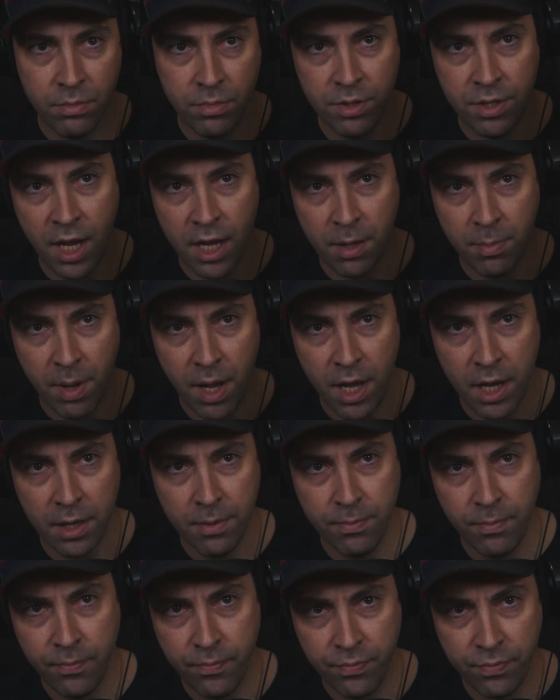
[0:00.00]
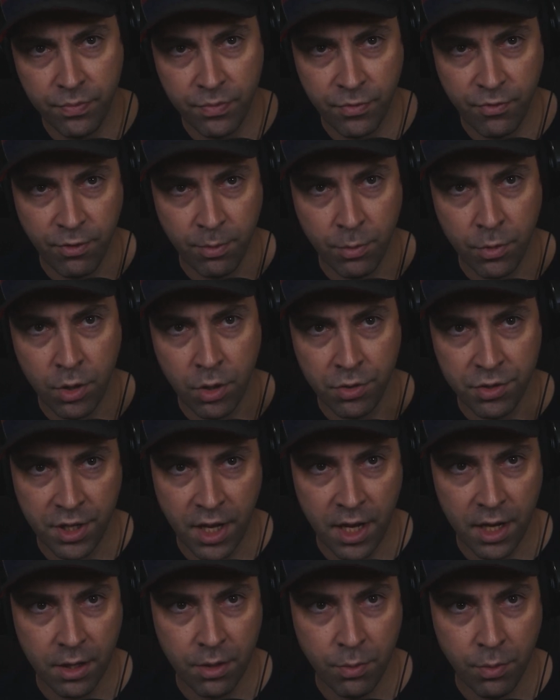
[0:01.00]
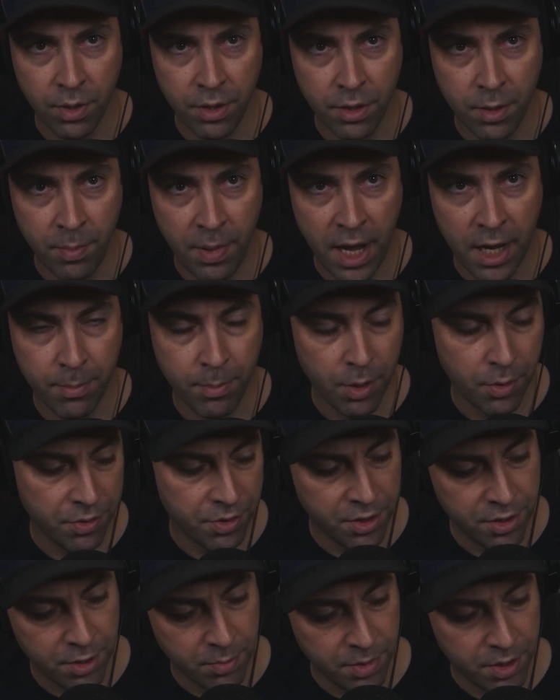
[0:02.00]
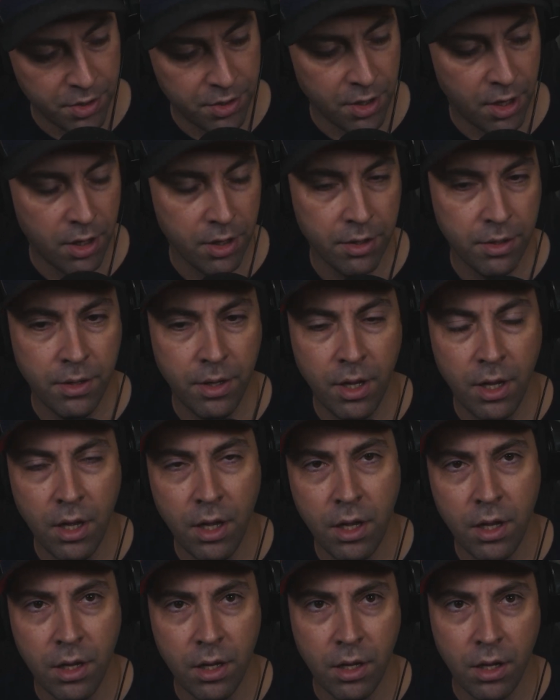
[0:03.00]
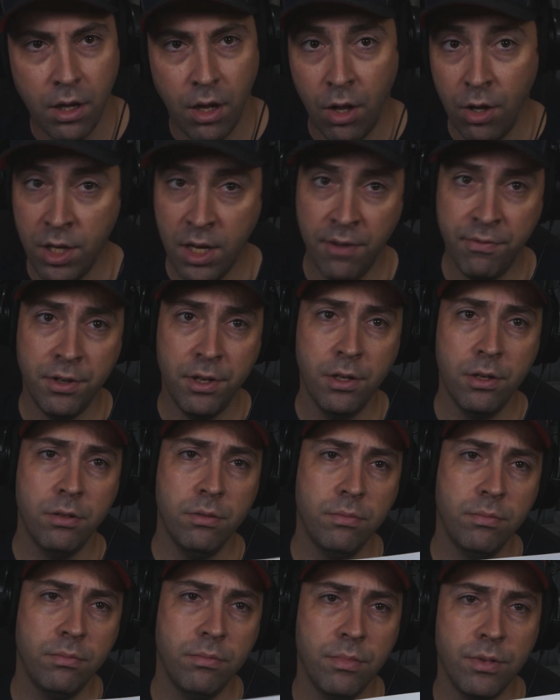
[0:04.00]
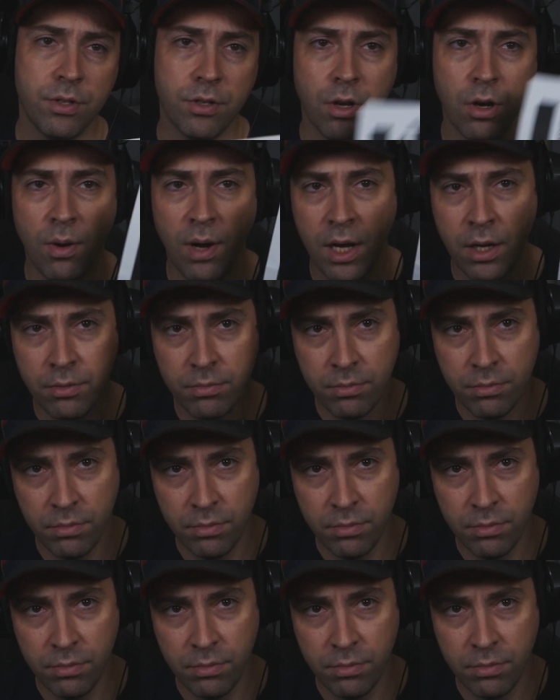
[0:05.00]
tank bag from ColeTac with the backbone system installed, all you have to do is go out,